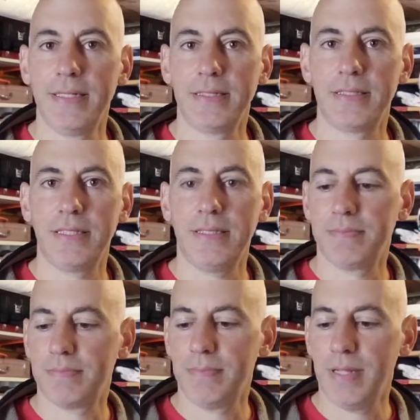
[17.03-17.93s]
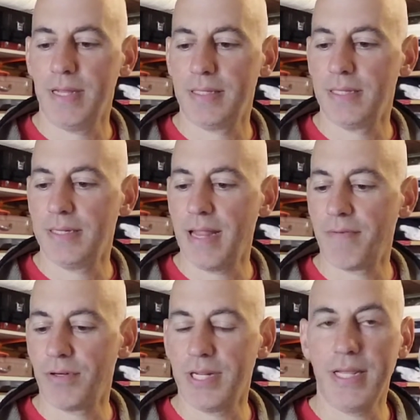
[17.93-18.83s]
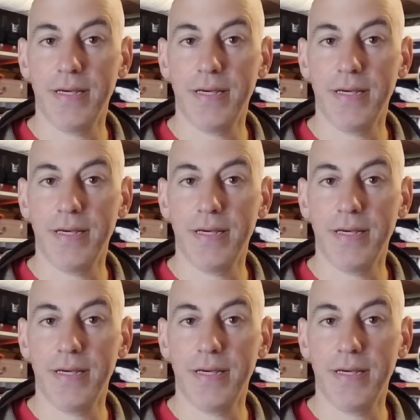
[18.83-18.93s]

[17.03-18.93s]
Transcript: she is a devotee